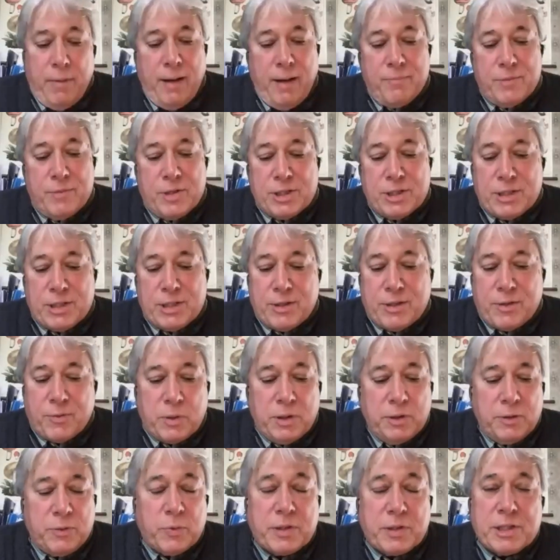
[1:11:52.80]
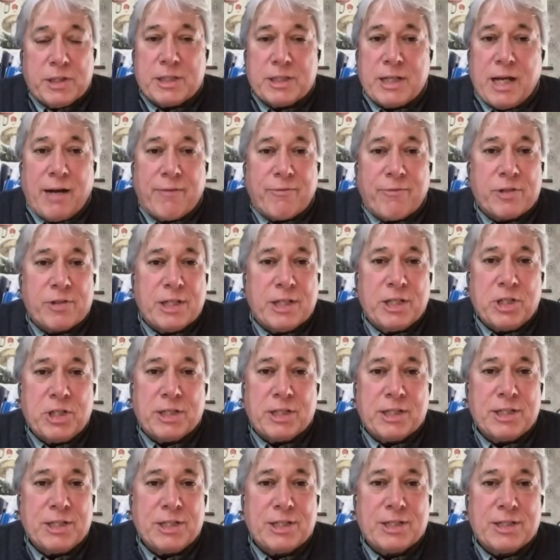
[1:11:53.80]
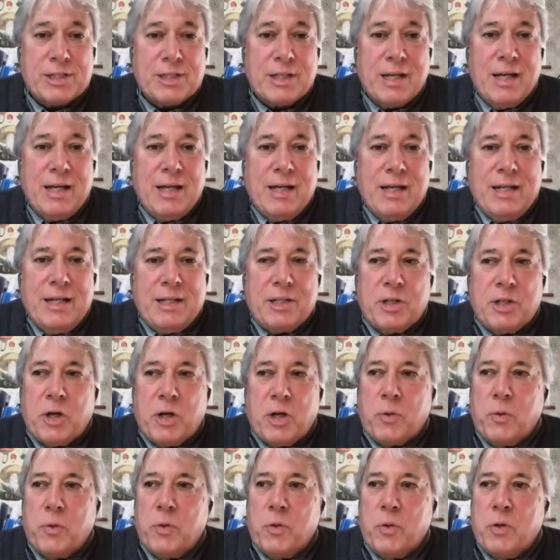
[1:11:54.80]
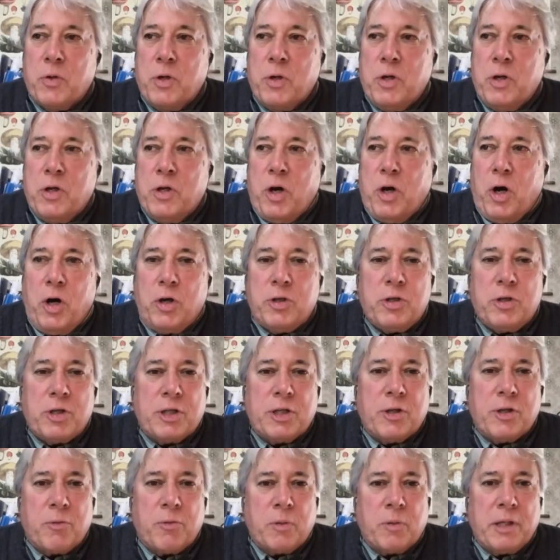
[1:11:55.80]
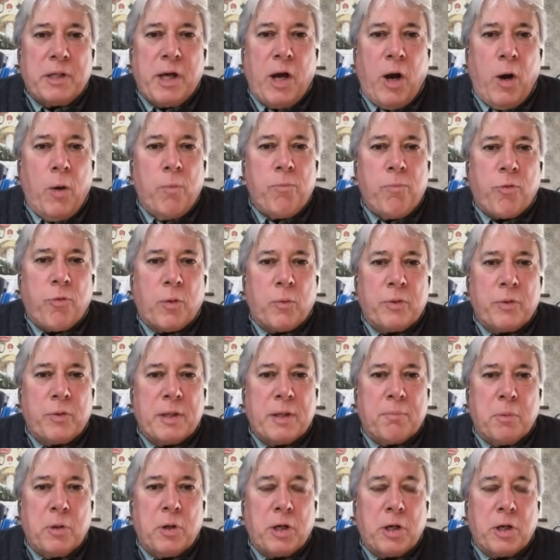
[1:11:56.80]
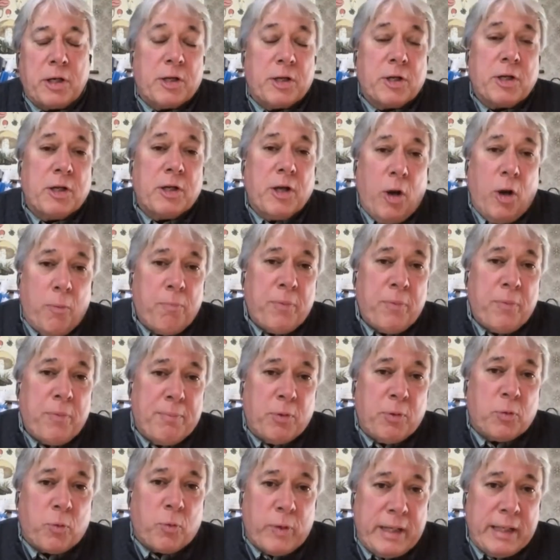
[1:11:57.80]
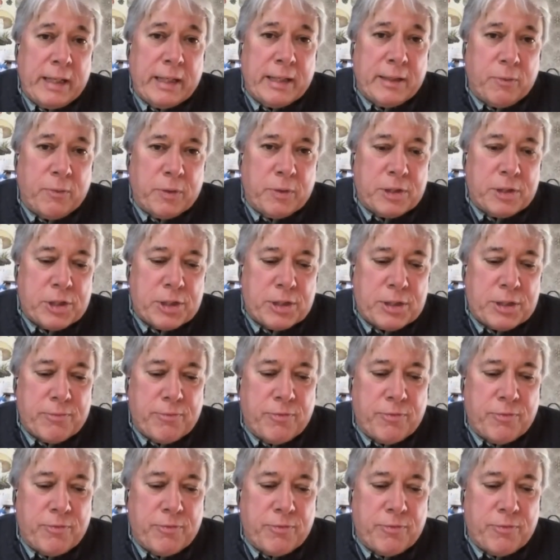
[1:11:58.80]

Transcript: I'm just thrilled with this conversation. This is, you know, all you can really hope for with a book. You can hope people read it, which